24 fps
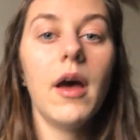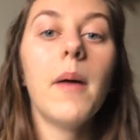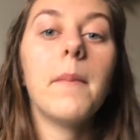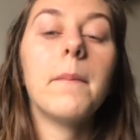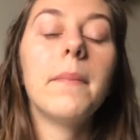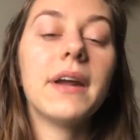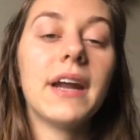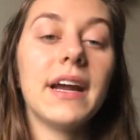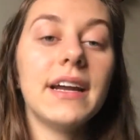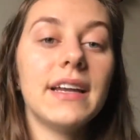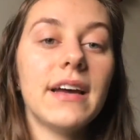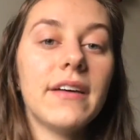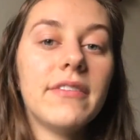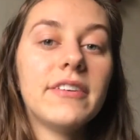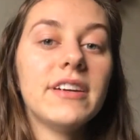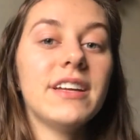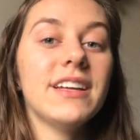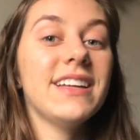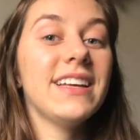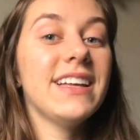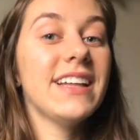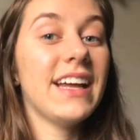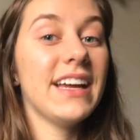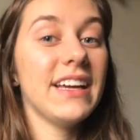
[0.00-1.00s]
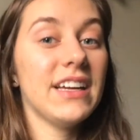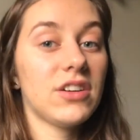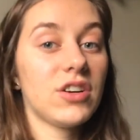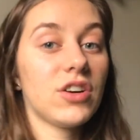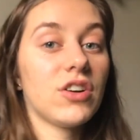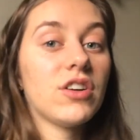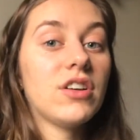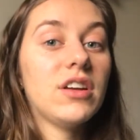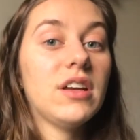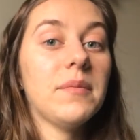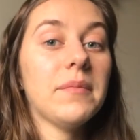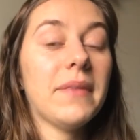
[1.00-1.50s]
but I definitely like
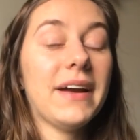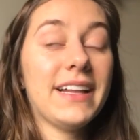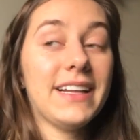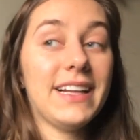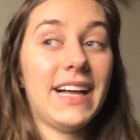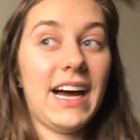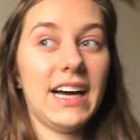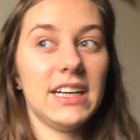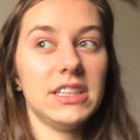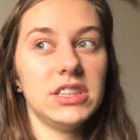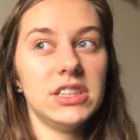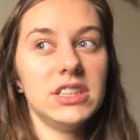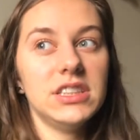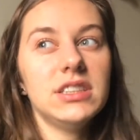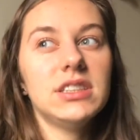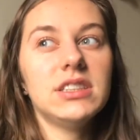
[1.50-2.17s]
curling my lashes.